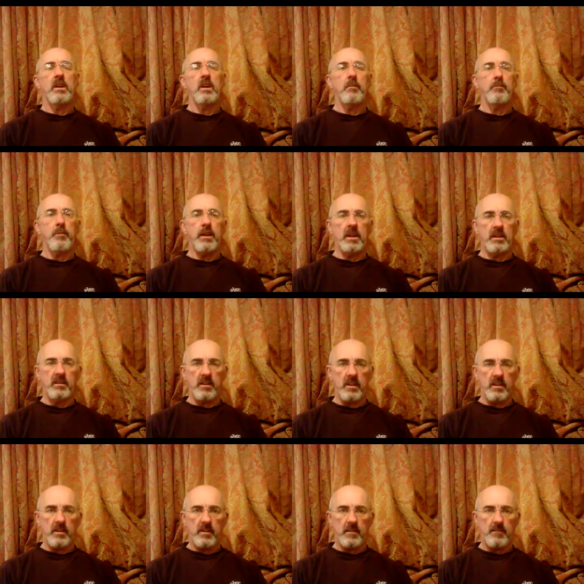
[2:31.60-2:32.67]

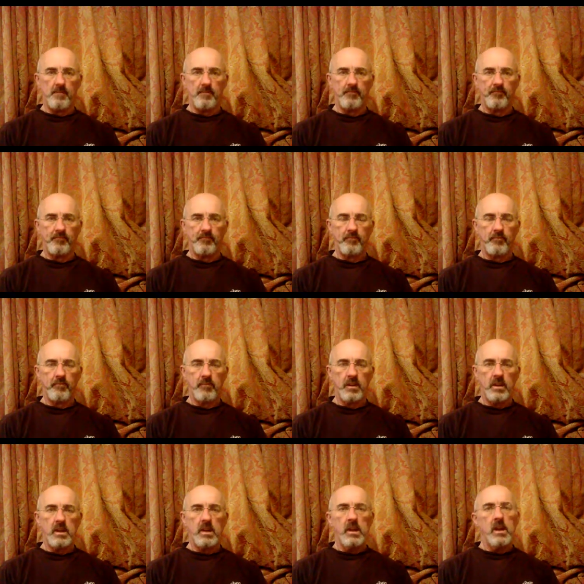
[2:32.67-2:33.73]
abilities.
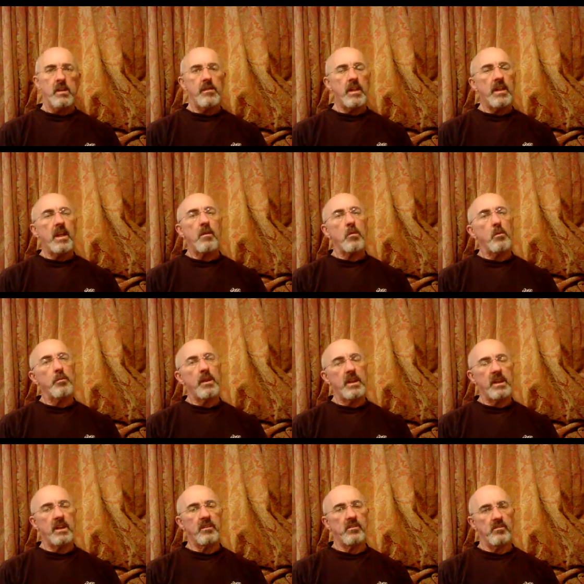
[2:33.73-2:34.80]
Now that would be an
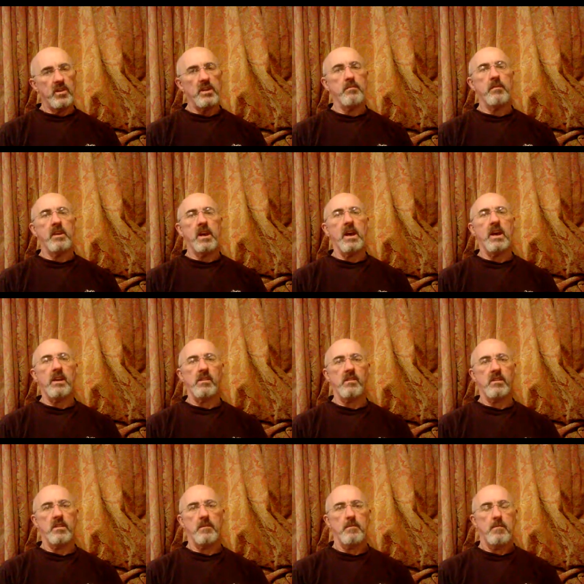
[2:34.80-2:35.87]
extreme case,
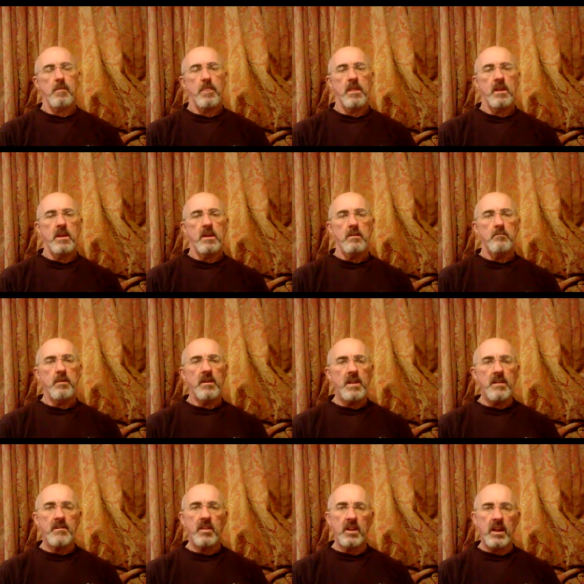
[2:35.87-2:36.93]
but
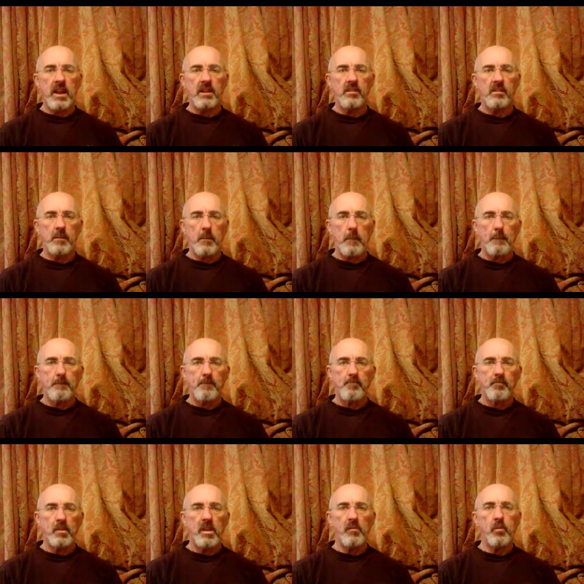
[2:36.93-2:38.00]
nevertheless,
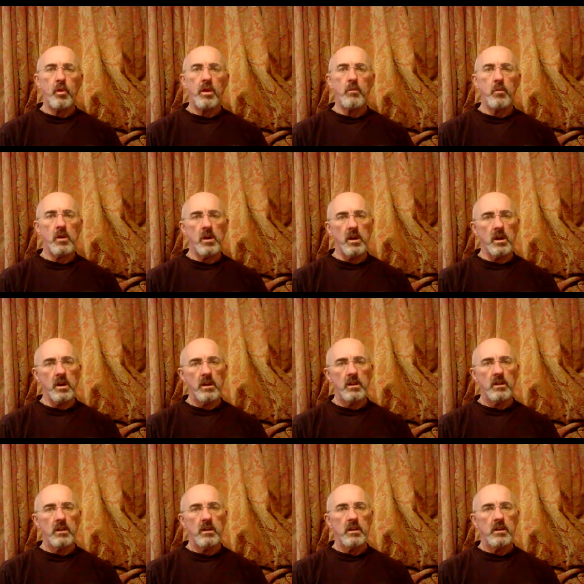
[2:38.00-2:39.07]
if we were
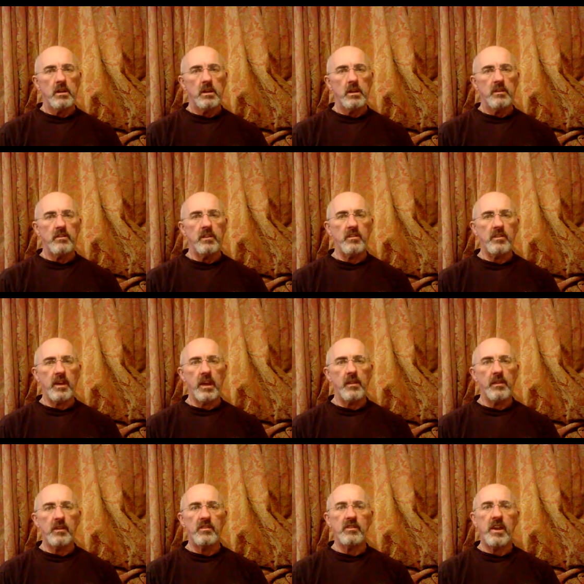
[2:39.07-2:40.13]
to take
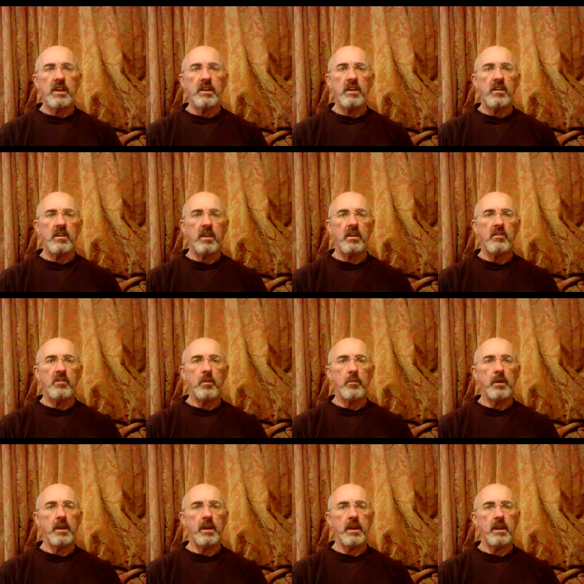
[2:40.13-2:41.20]
the tendency to
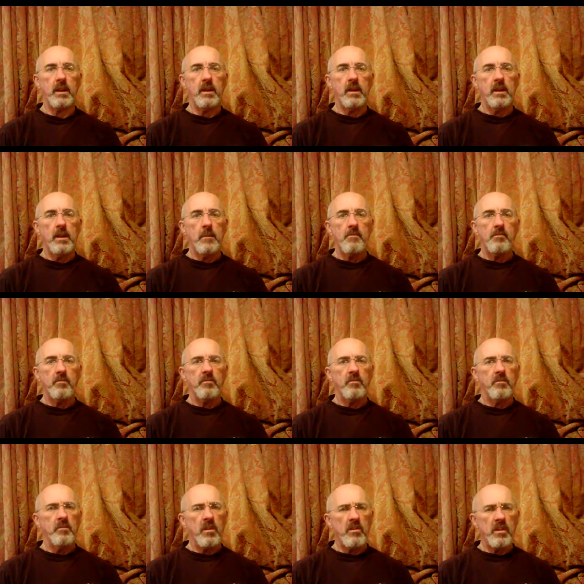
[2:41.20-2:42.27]
be
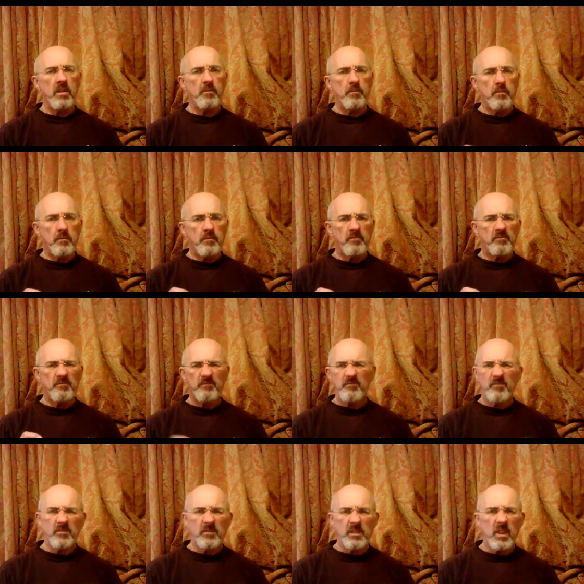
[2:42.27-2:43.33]
very
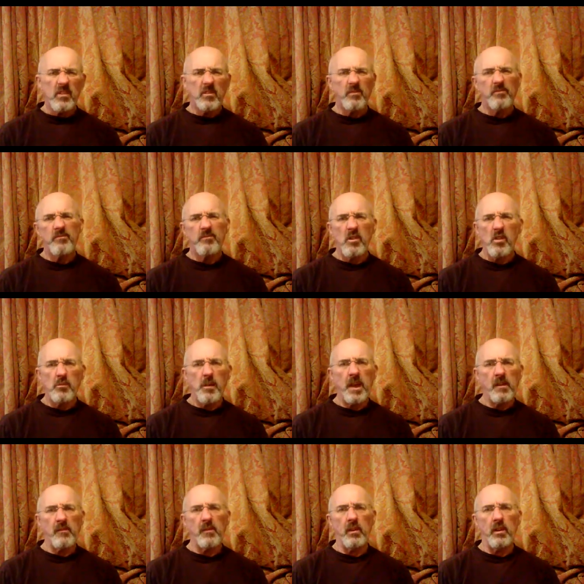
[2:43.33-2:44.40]

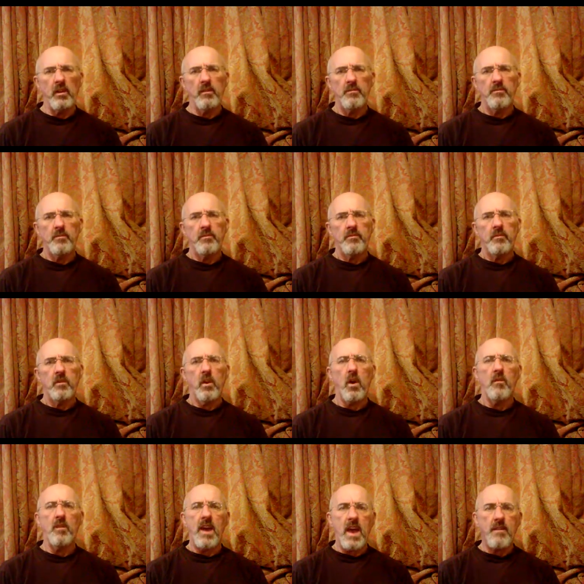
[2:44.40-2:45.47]
disrespectful
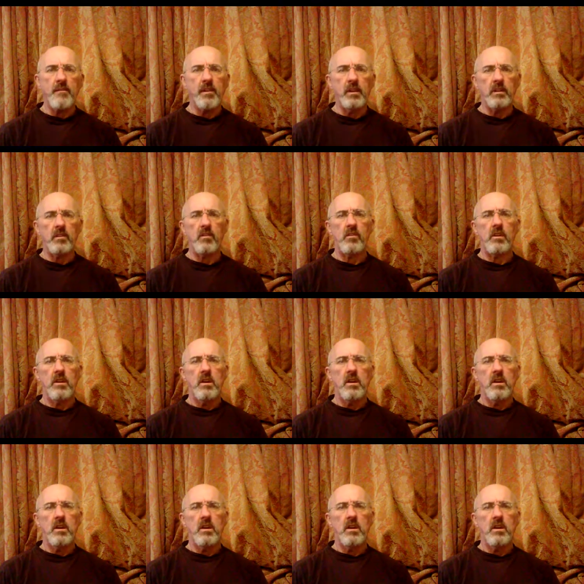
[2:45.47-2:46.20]
of efforts